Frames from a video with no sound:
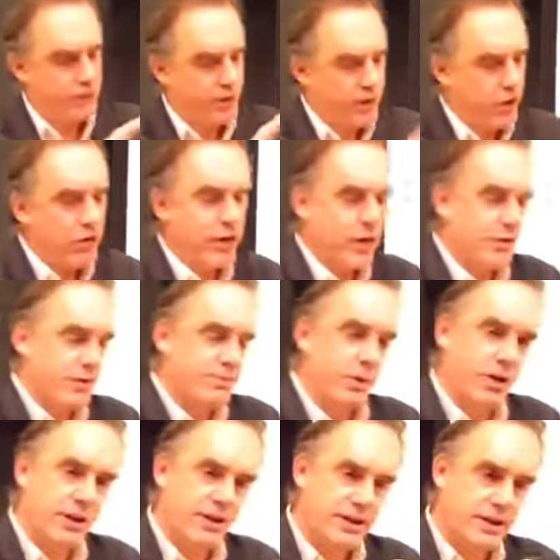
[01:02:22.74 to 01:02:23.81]
Pinocchio is
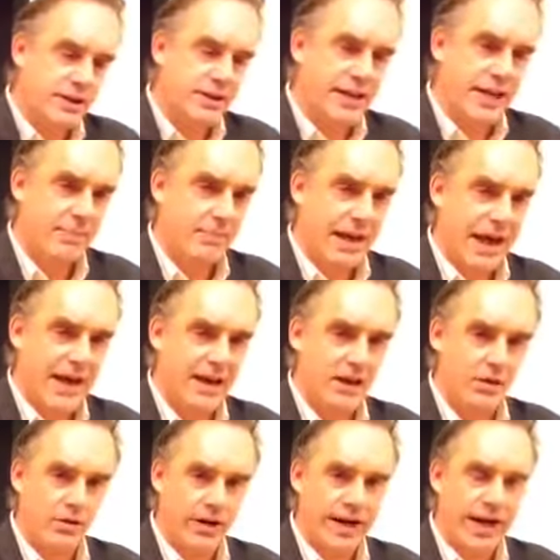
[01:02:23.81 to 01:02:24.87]
put into the same
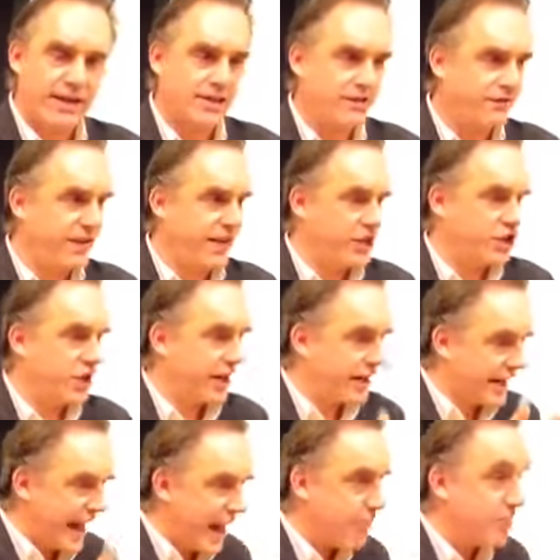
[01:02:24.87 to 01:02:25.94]
category as fish, and
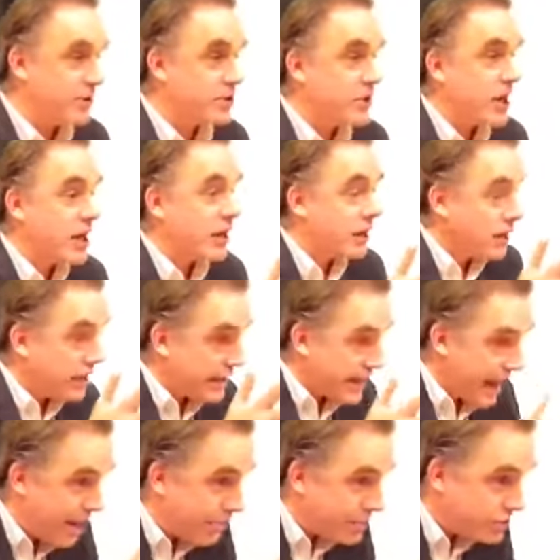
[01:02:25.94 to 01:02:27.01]
it happens, it
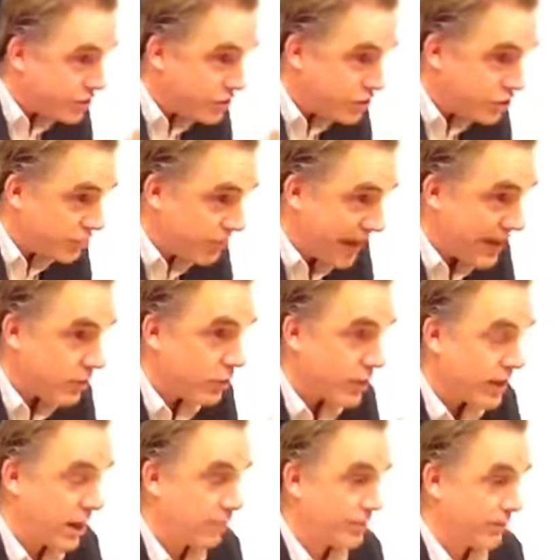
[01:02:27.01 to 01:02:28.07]
happens to Geppetto a
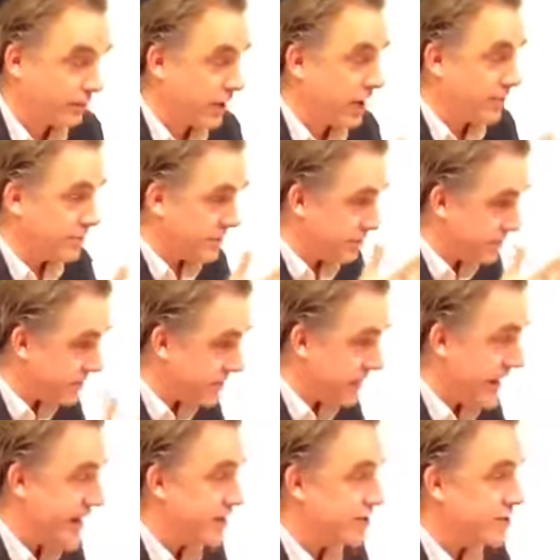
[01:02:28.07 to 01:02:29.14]
couple of times. He
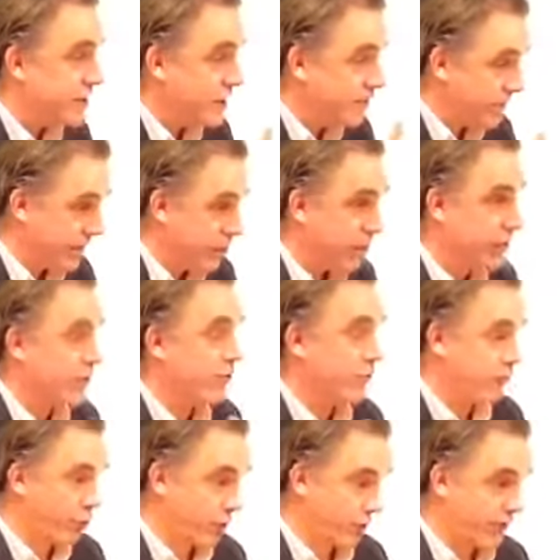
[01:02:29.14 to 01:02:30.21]
mistakes Pinocchio
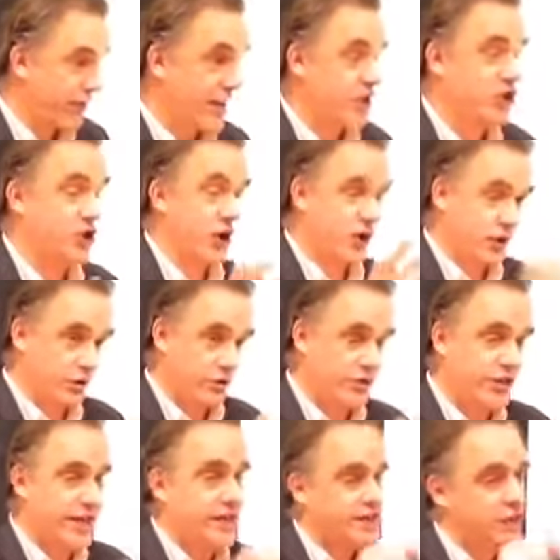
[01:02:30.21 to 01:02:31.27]
for a fish. You'll
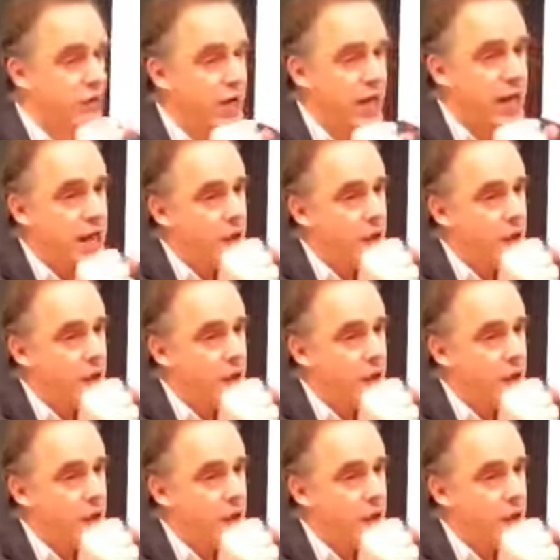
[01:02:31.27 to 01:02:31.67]
see. So